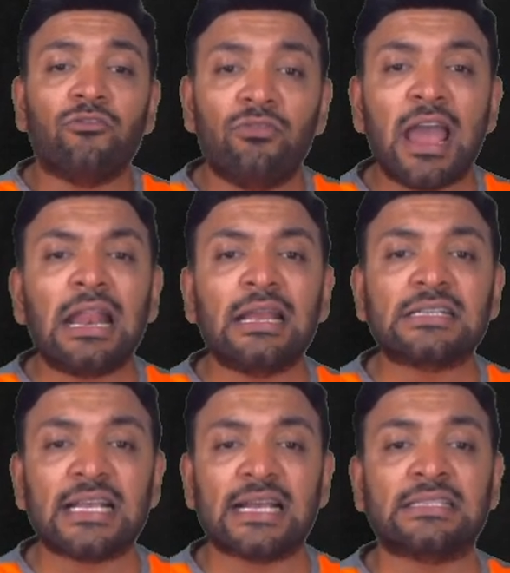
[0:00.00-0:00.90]
Where he
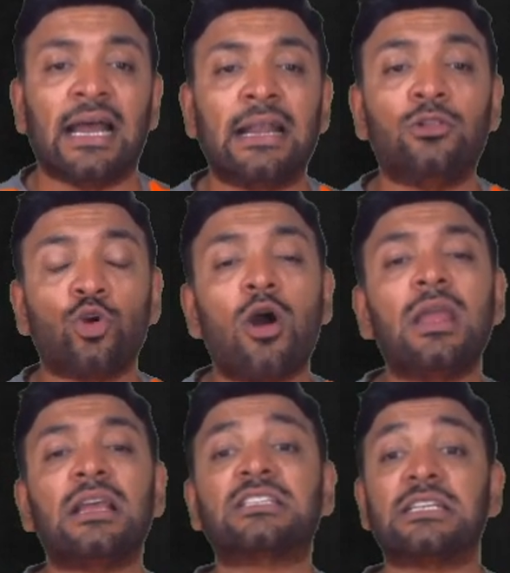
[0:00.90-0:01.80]
says that, though
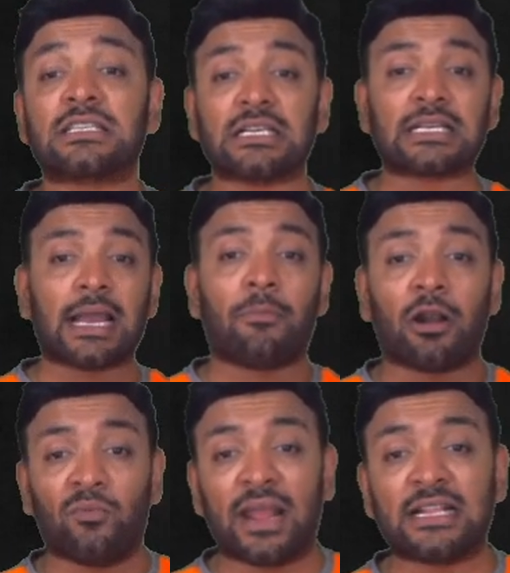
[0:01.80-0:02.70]
he is discussing
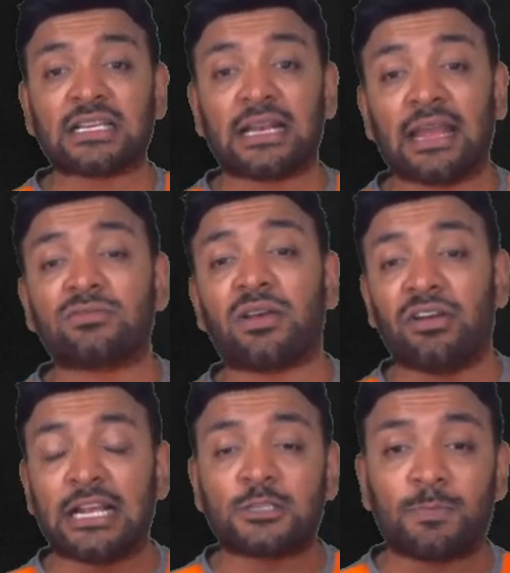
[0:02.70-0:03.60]
about veins and gives a
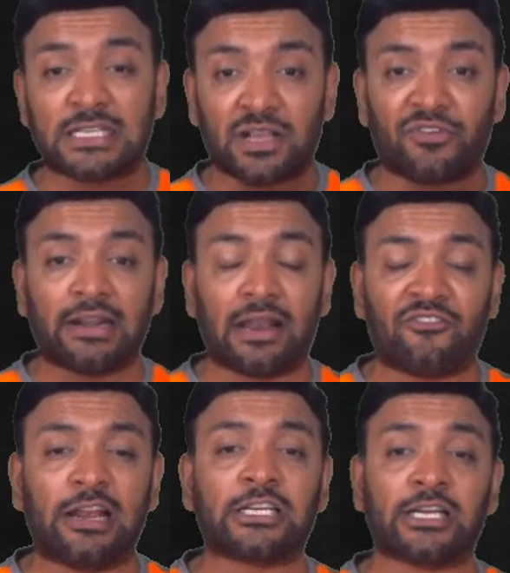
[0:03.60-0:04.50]
very specific
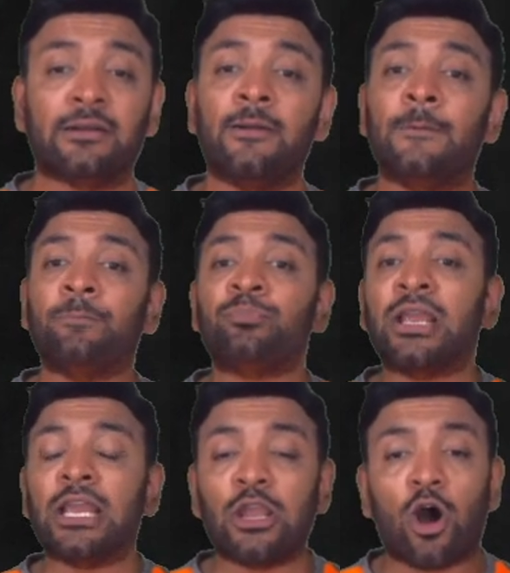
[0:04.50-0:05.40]
definition,
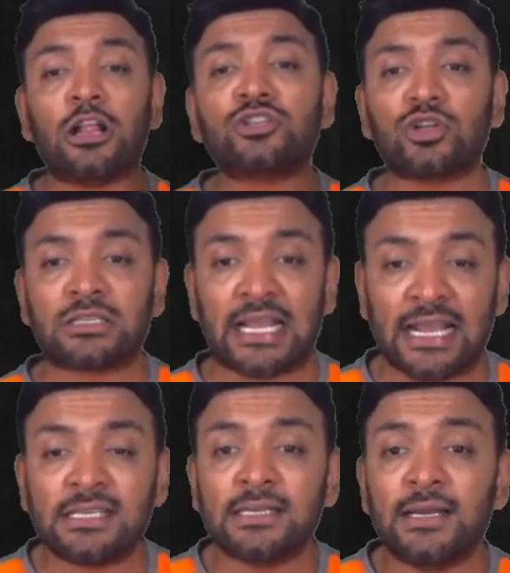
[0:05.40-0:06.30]
he also
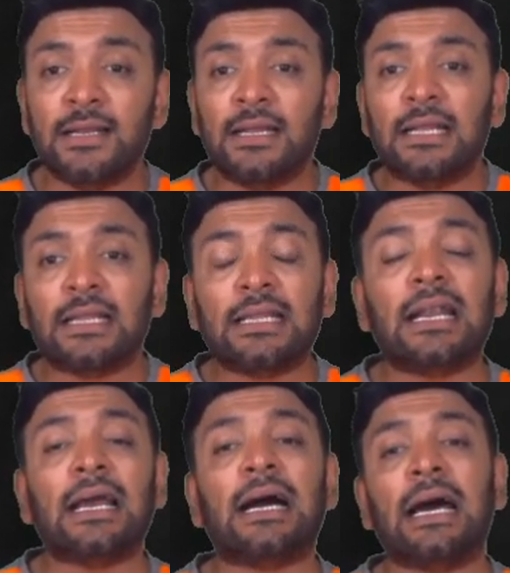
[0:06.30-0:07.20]
says
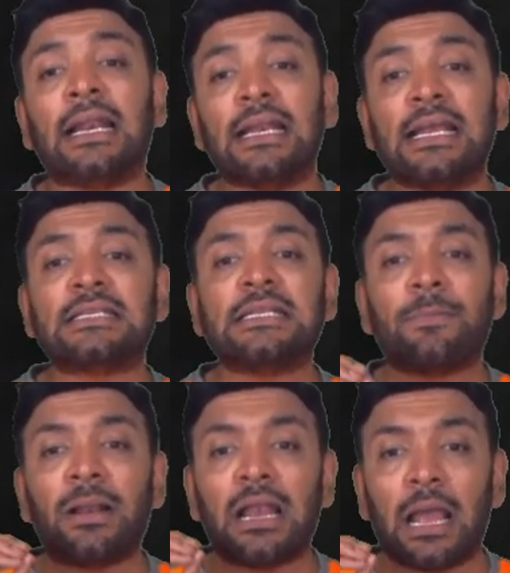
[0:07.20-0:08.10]
that a
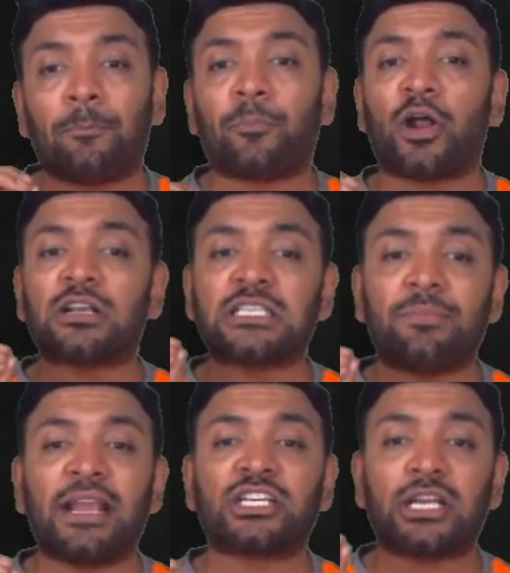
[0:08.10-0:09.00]
reasonable
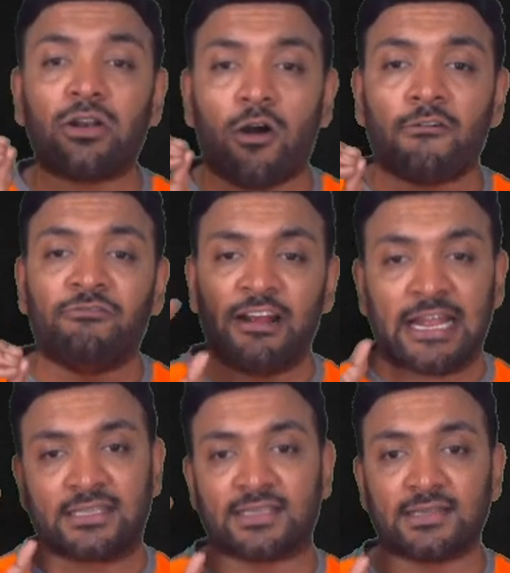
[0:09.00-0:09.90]
approximation of
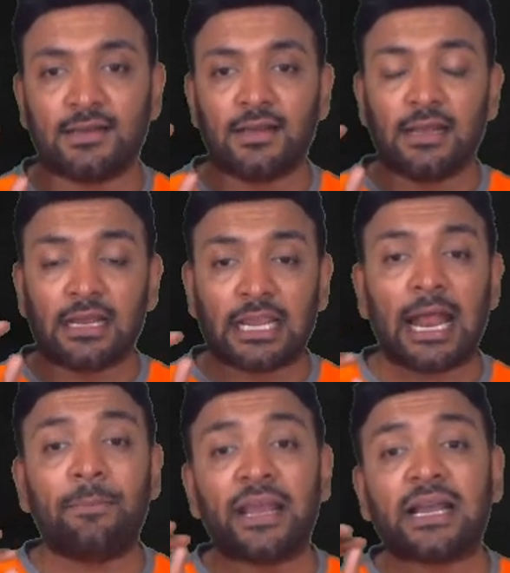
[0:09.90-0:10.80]
veins
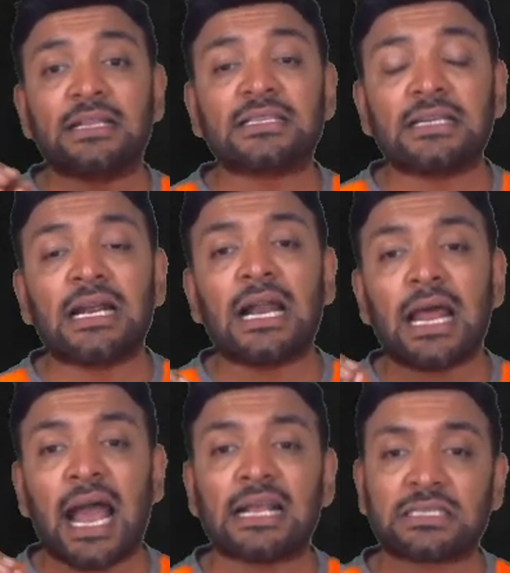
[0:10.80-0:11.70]
can be
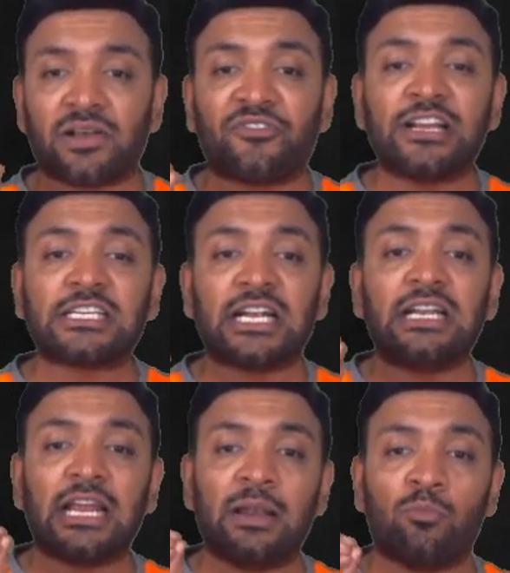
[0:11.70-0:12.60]
considered as
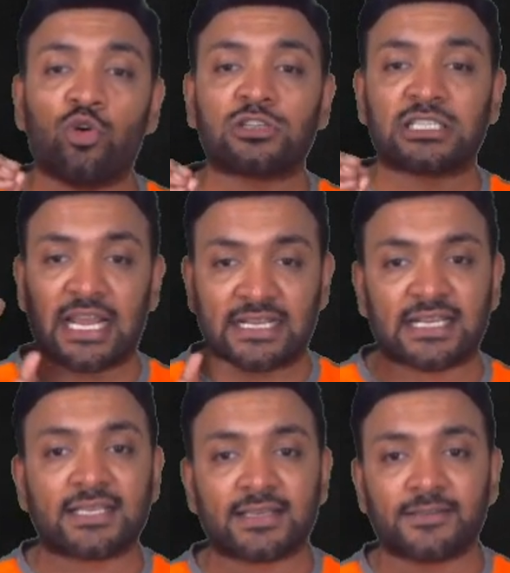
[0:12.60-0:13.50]
sufficient in most
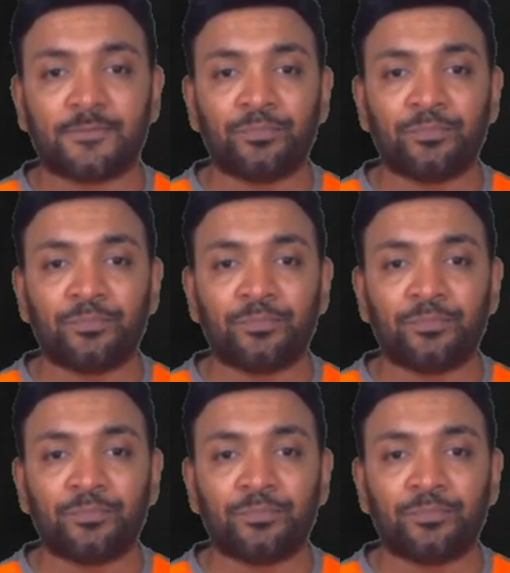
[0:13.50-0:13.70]
cases.